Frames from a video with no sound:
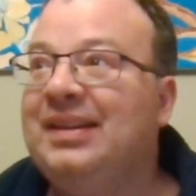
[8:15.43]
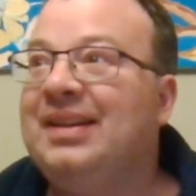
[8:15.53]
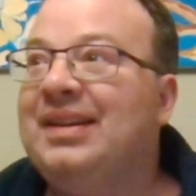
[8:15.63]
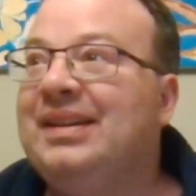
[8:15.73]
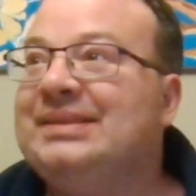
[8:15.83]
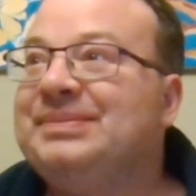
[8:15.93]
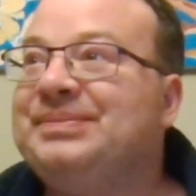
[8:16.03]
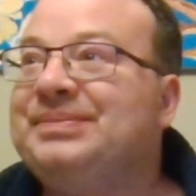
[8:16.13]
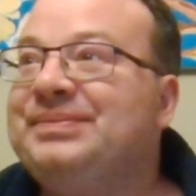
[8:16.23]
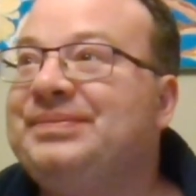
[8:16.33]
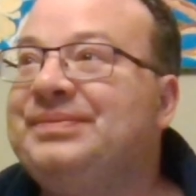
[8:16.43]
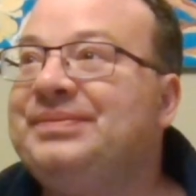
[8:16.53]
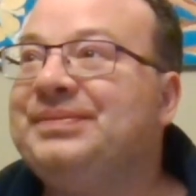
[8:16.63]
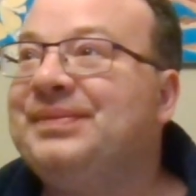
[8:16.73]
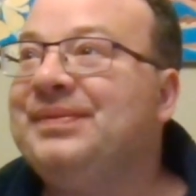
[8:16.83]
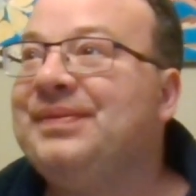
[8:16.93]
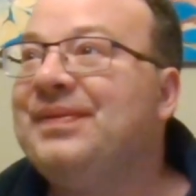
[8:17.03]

Nobody speaks.